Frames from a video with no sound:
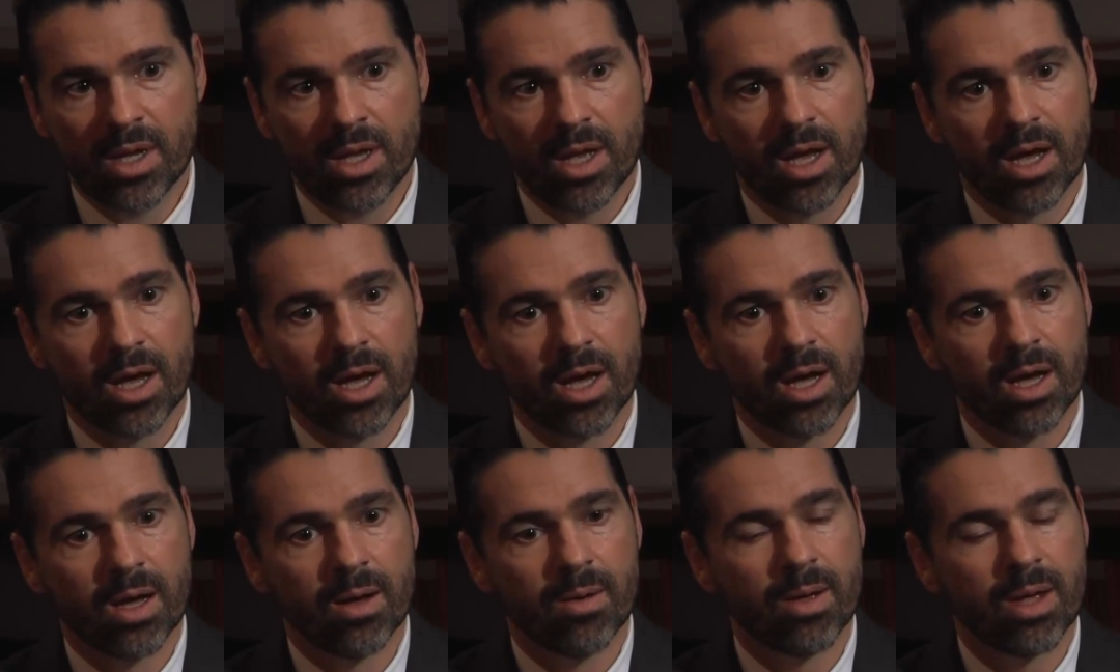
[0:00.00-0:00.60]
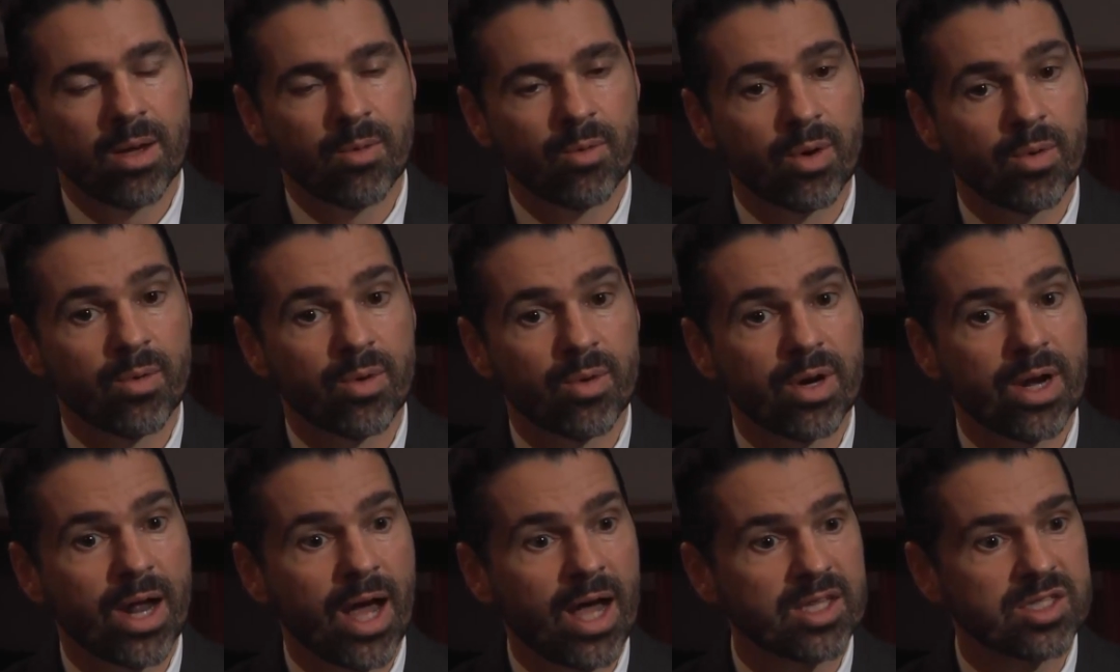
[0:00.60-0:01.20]
And we were
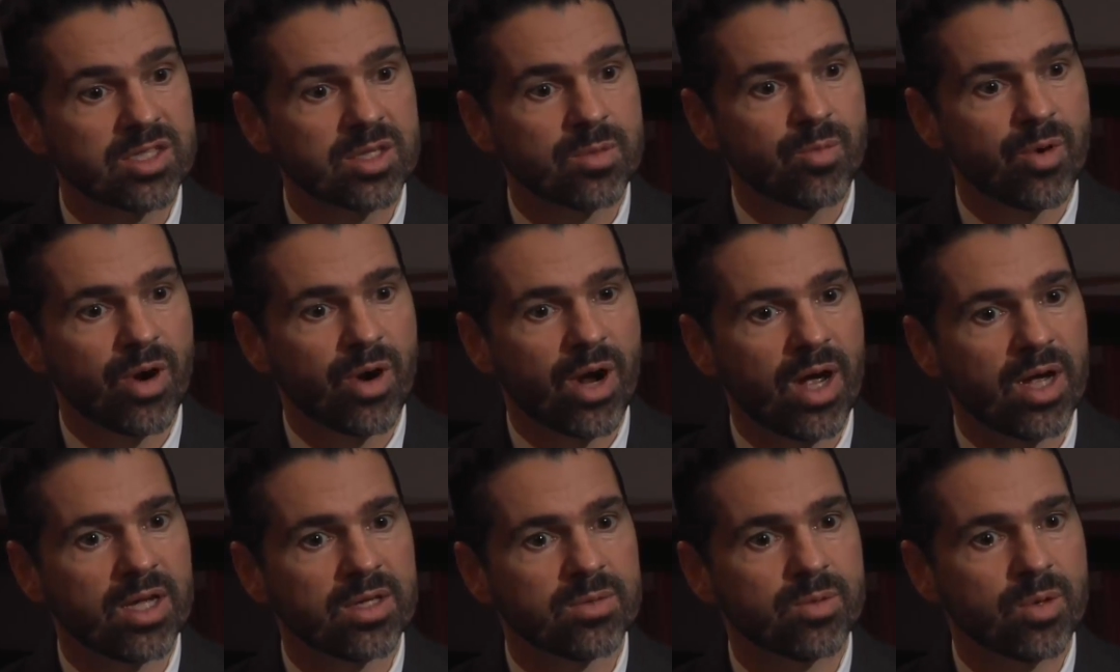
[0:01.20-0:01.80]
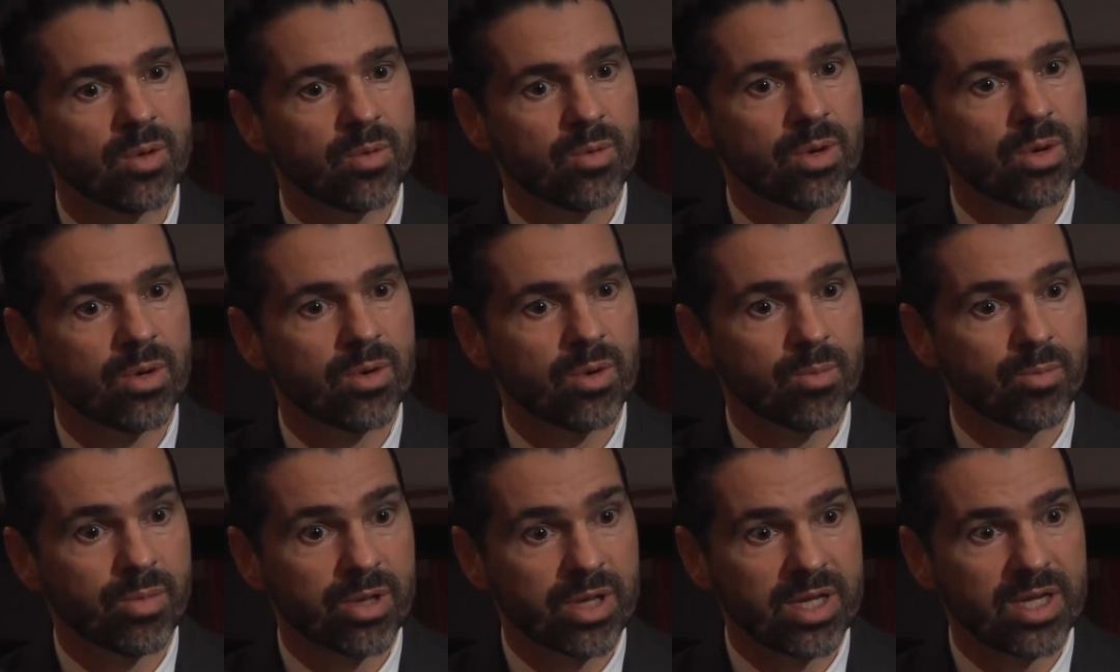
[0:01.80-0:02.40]
not surprised, but we were
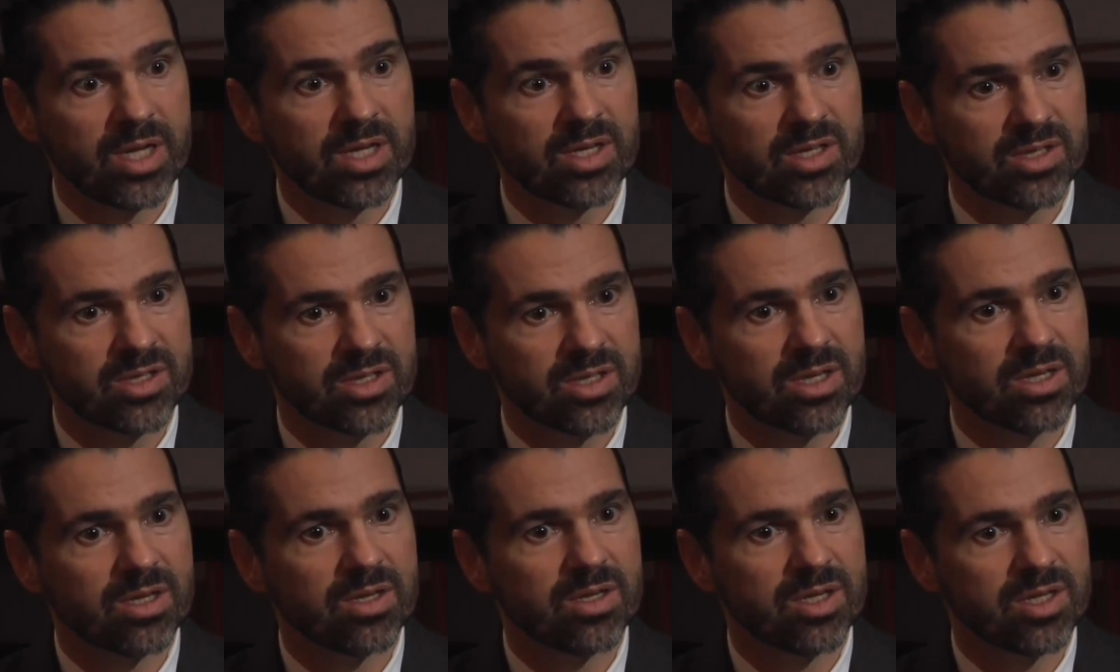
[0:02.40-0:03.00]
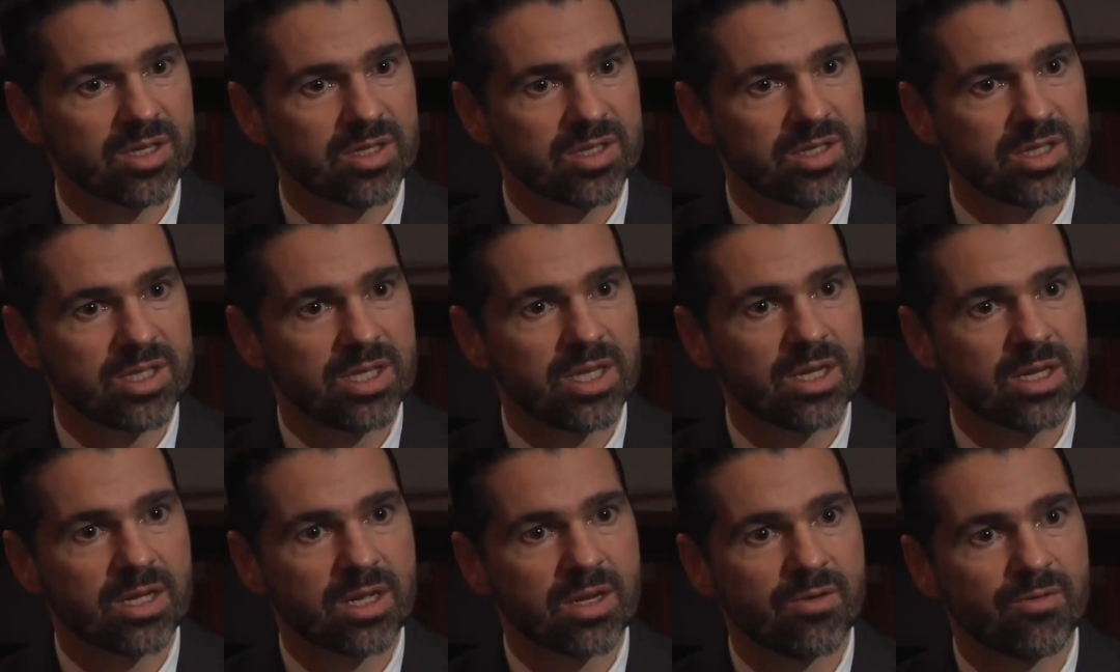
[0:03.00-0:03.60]
pleased to see
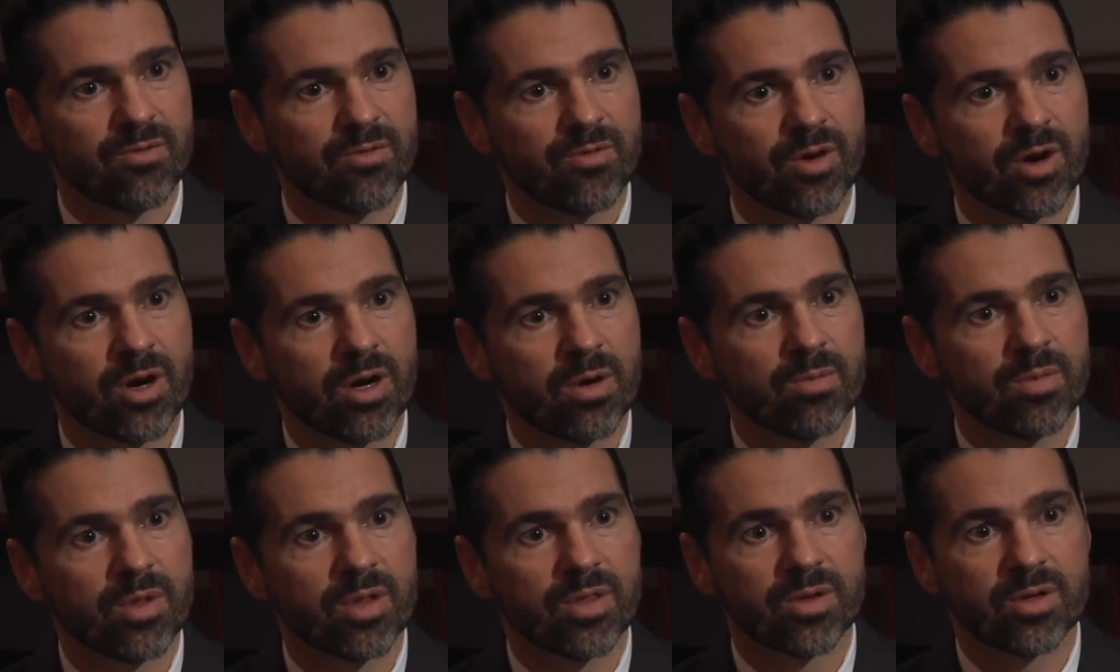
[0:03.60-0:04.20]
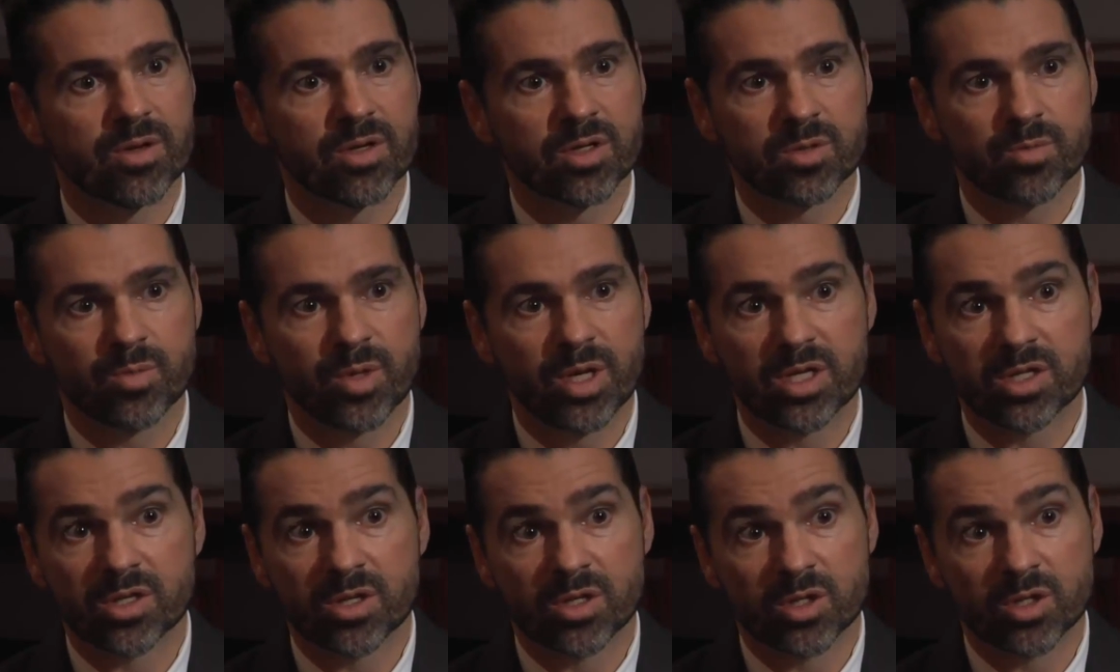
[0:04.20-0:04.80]
it confirm that their
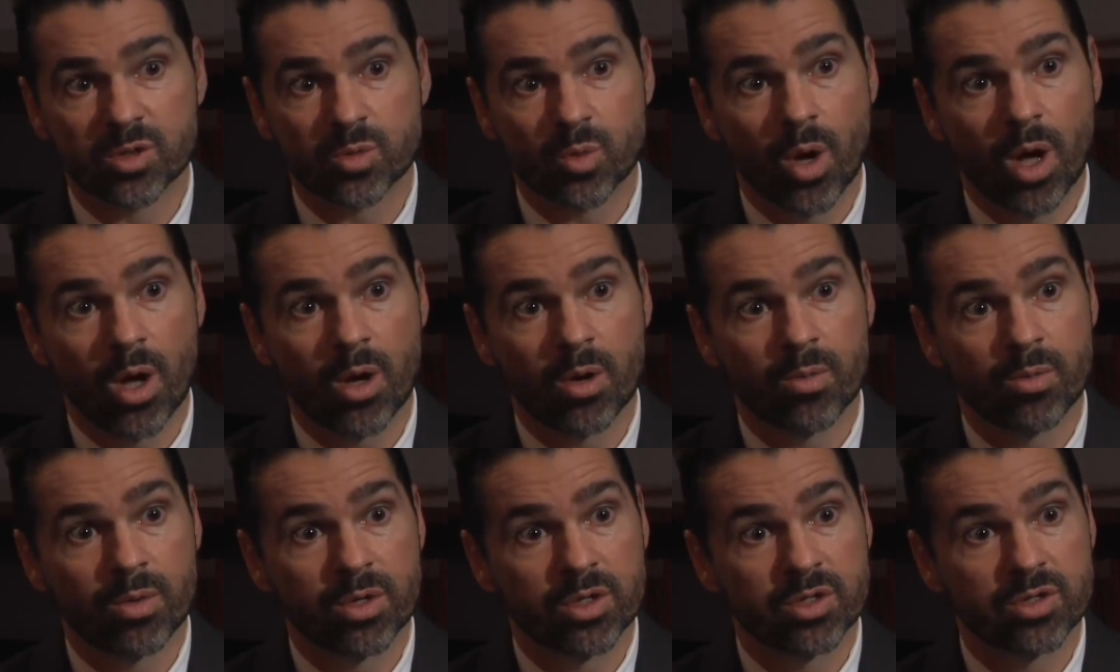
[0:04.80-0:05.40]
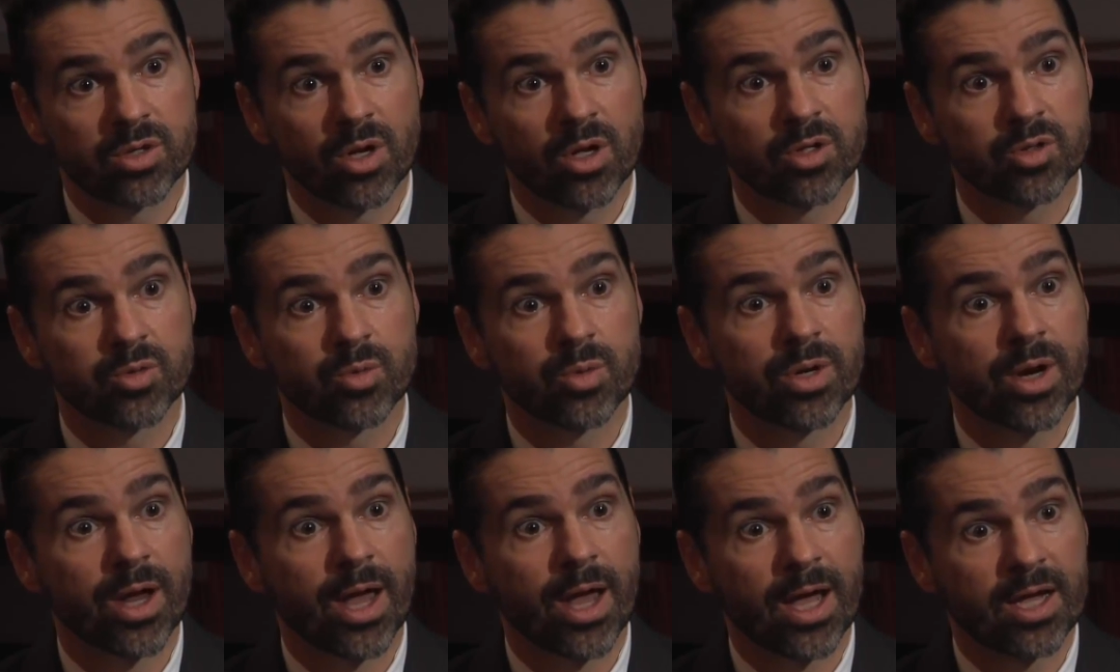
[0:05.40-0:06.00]
speech and swallowing results
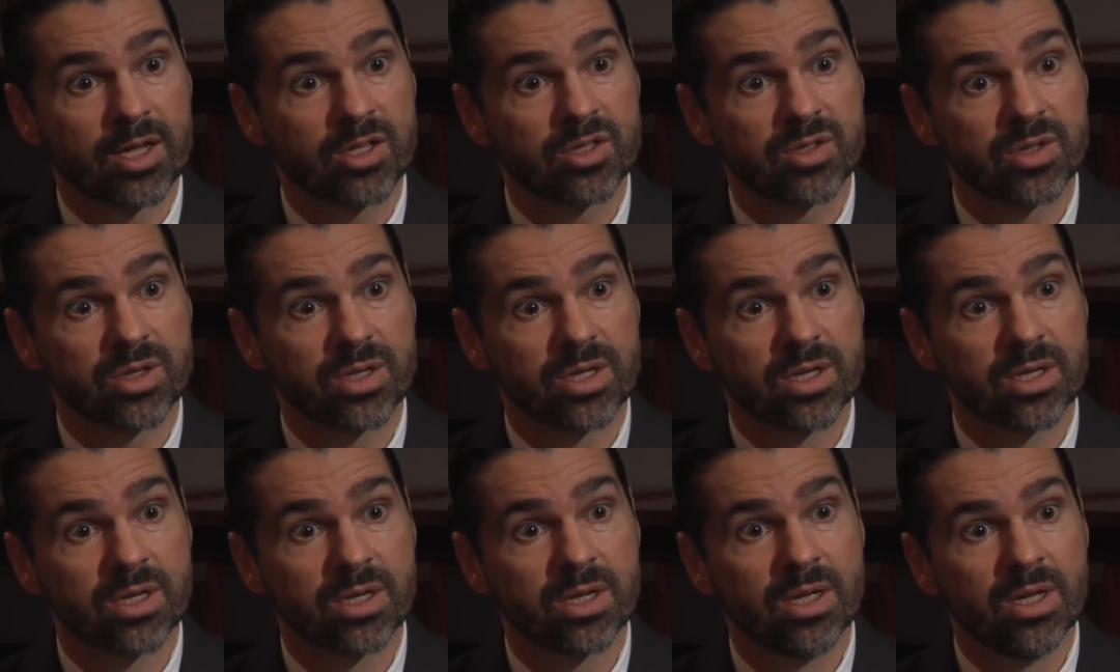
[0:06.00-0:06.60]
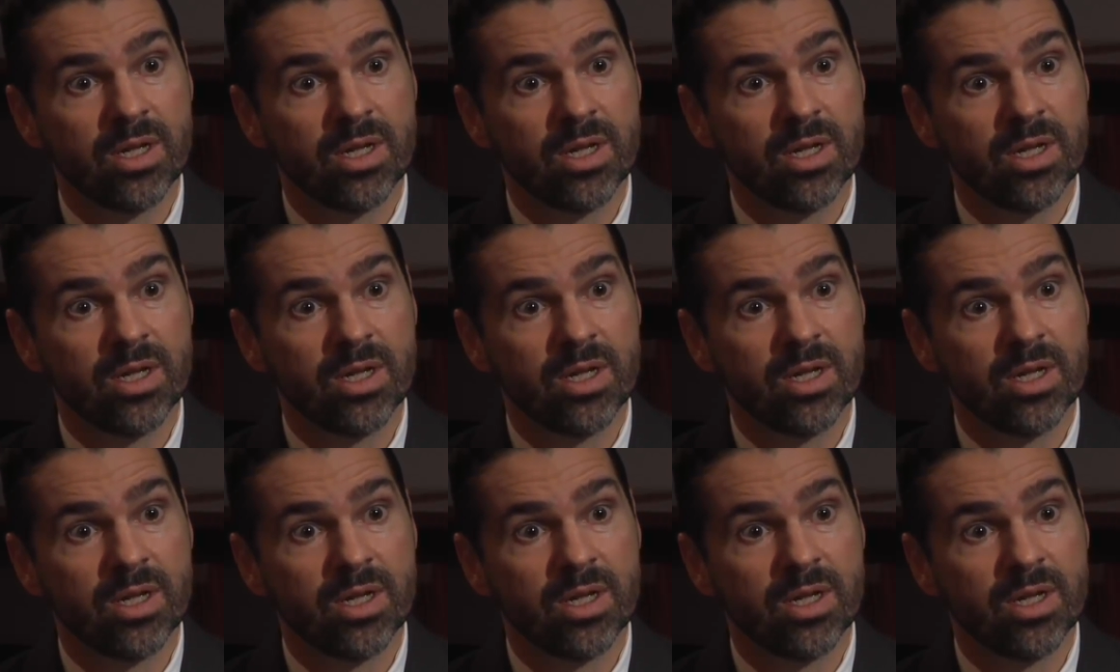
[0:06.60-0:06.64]
were excellent.